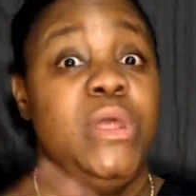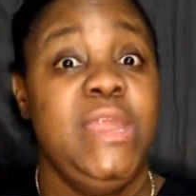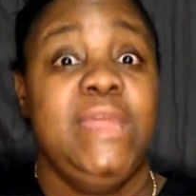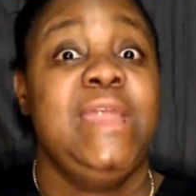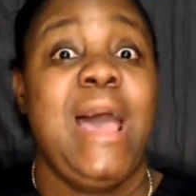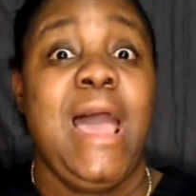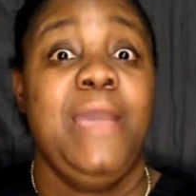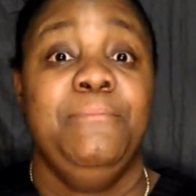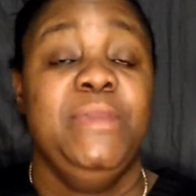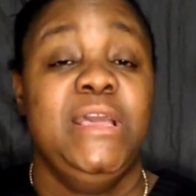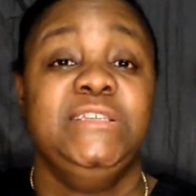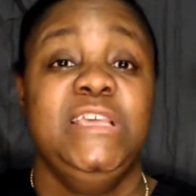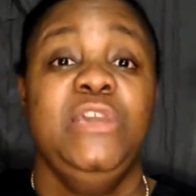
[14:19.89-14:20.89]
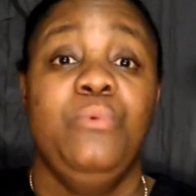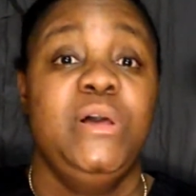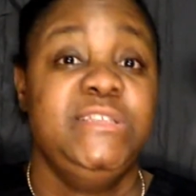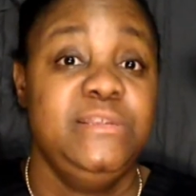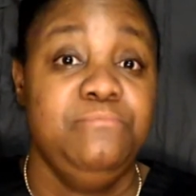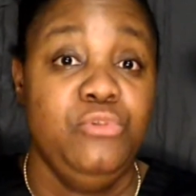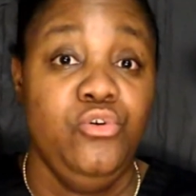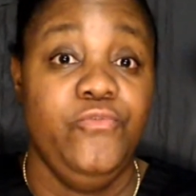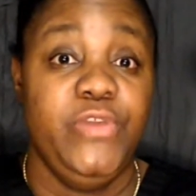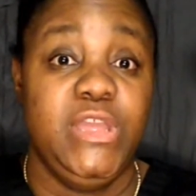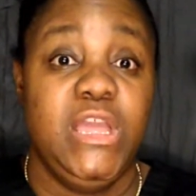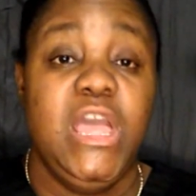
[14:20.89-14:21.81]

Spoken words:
that died because he wasn't moving.